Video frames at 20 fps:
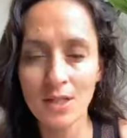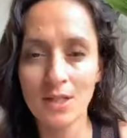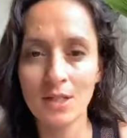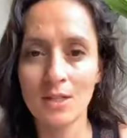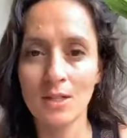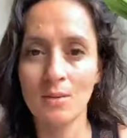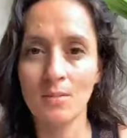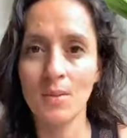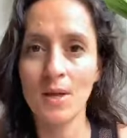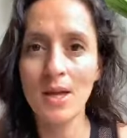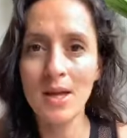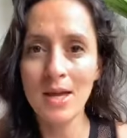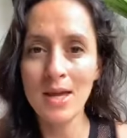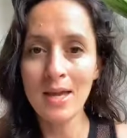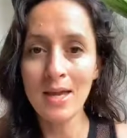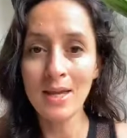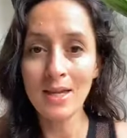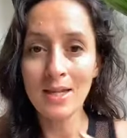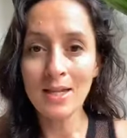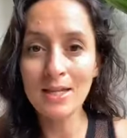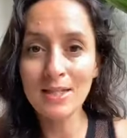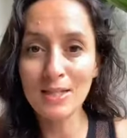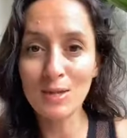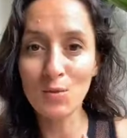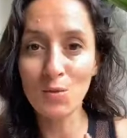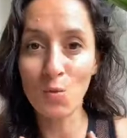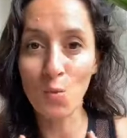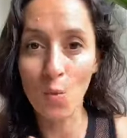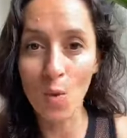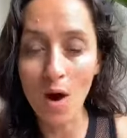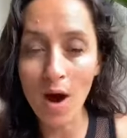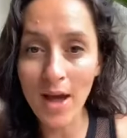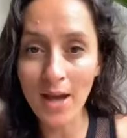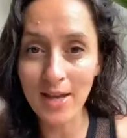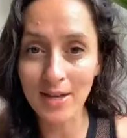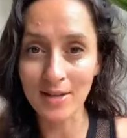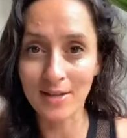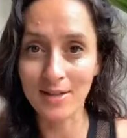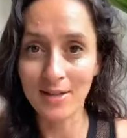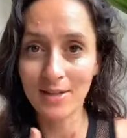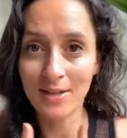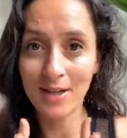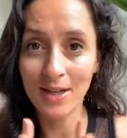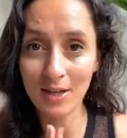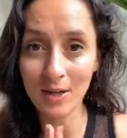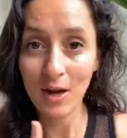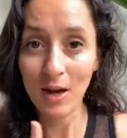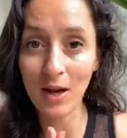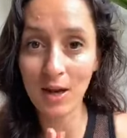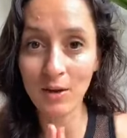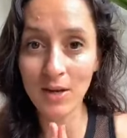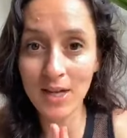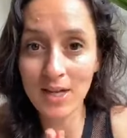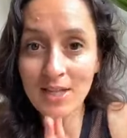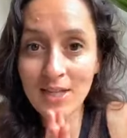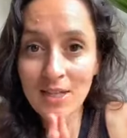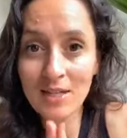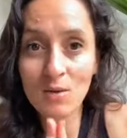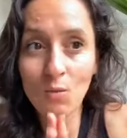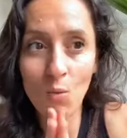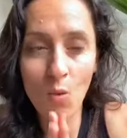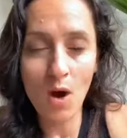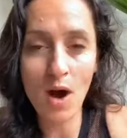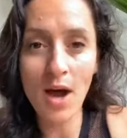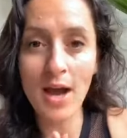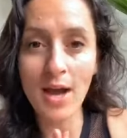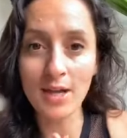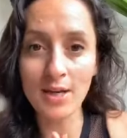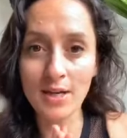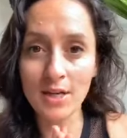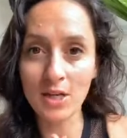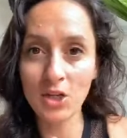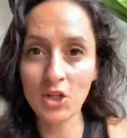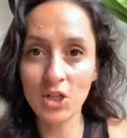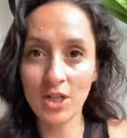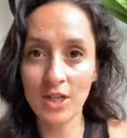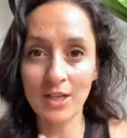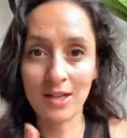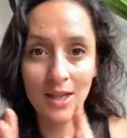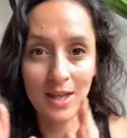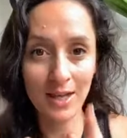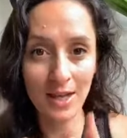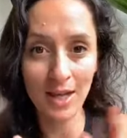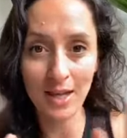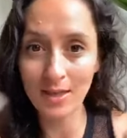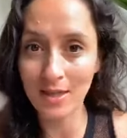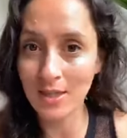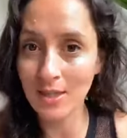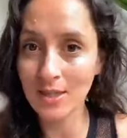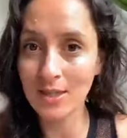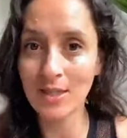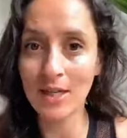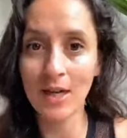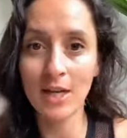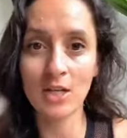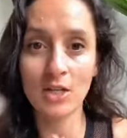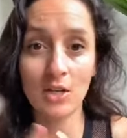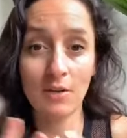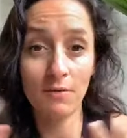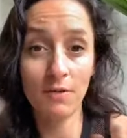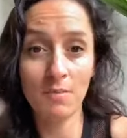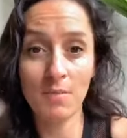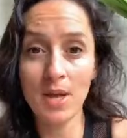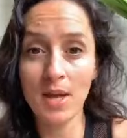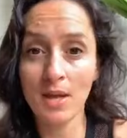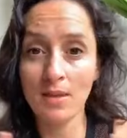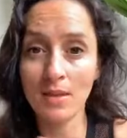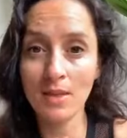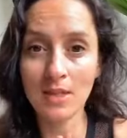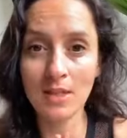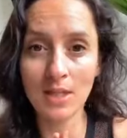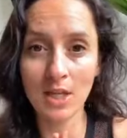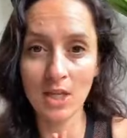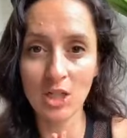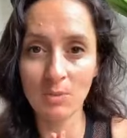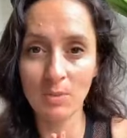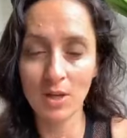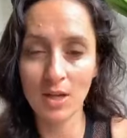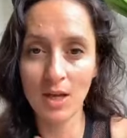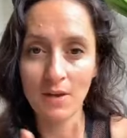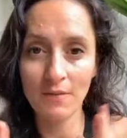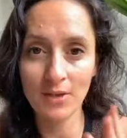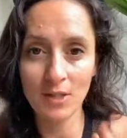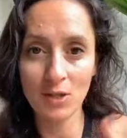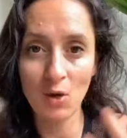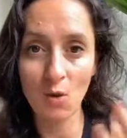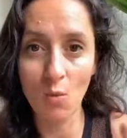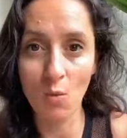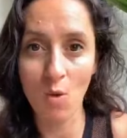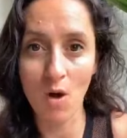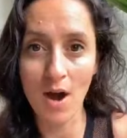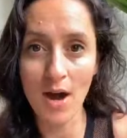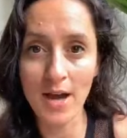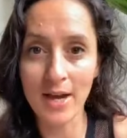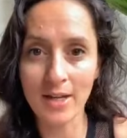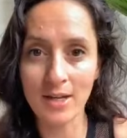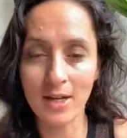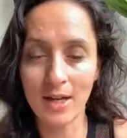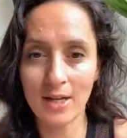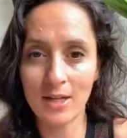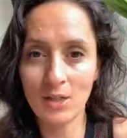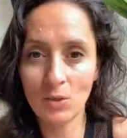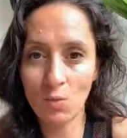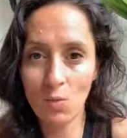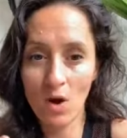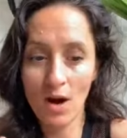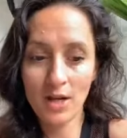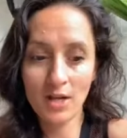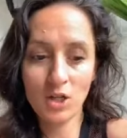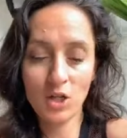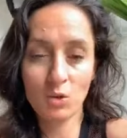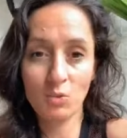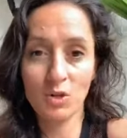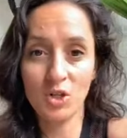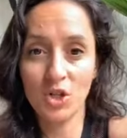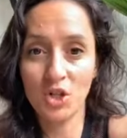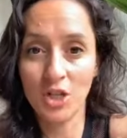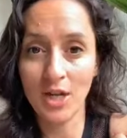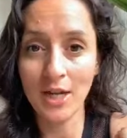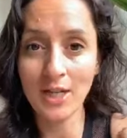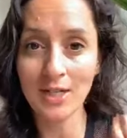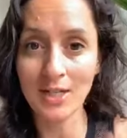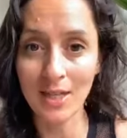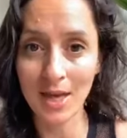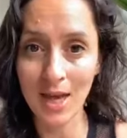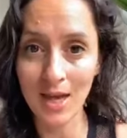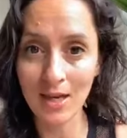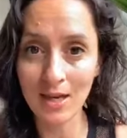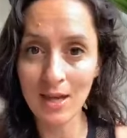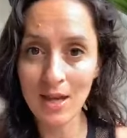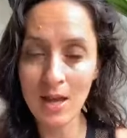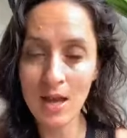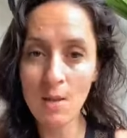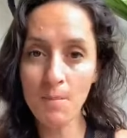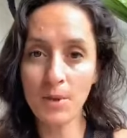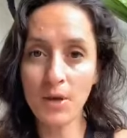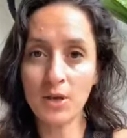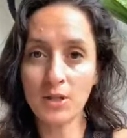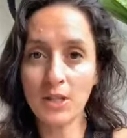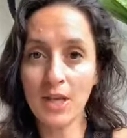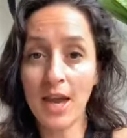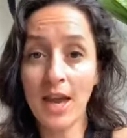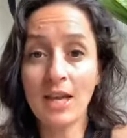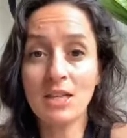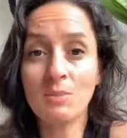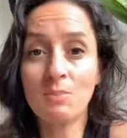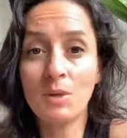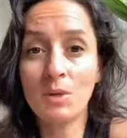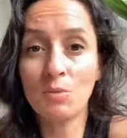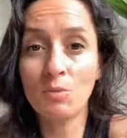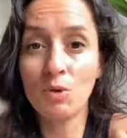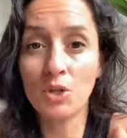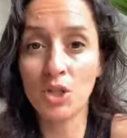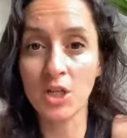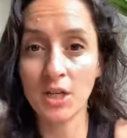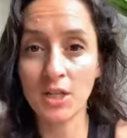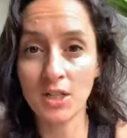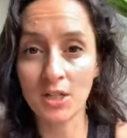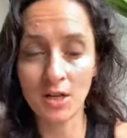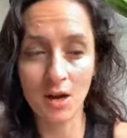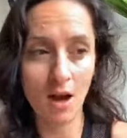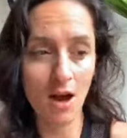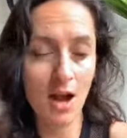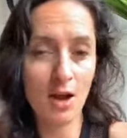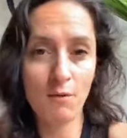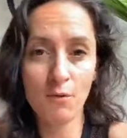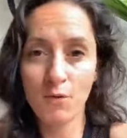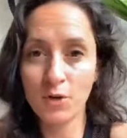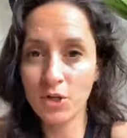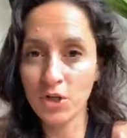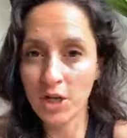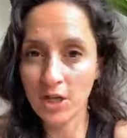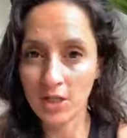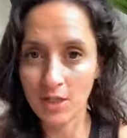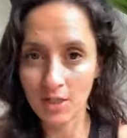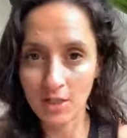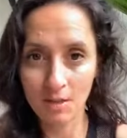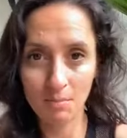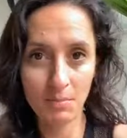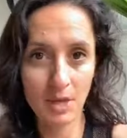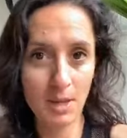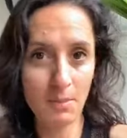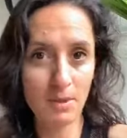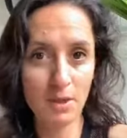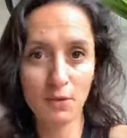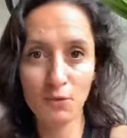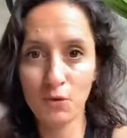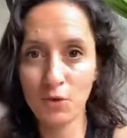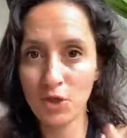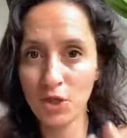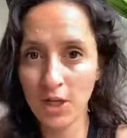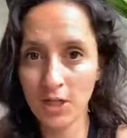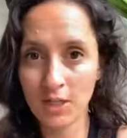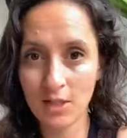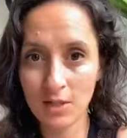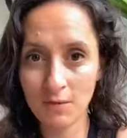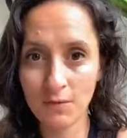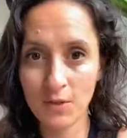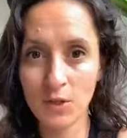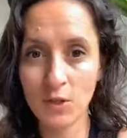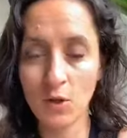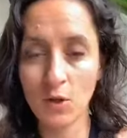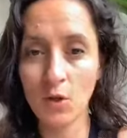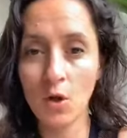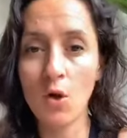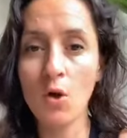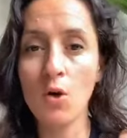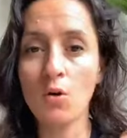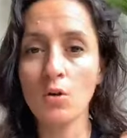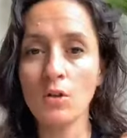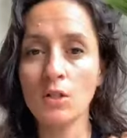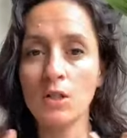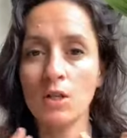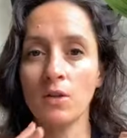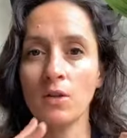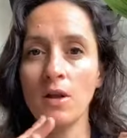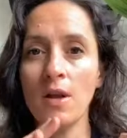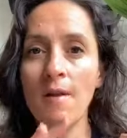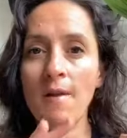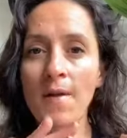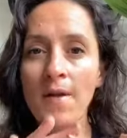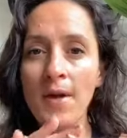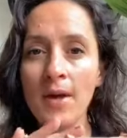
system isn't wired. It isn't wired initially. Like, at this stage, for me, at this stage of my life, it's not wired. Like, it's wired to reject that, because it has been rejected. I've rejected it. People have rejected it for so long. So